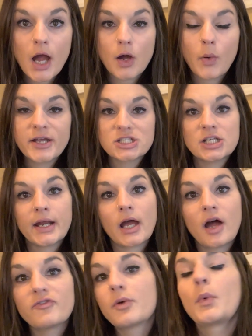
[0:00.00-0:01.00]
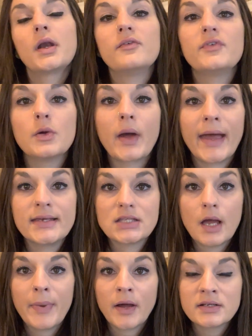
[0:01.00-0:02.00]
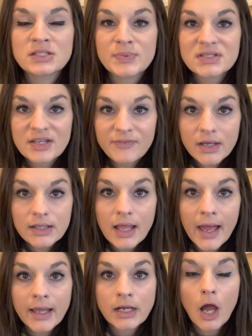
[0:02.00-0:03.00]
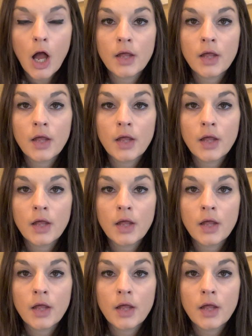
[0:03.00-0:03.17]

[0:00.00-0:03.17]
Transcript: a question I got from one of you guys about a specific line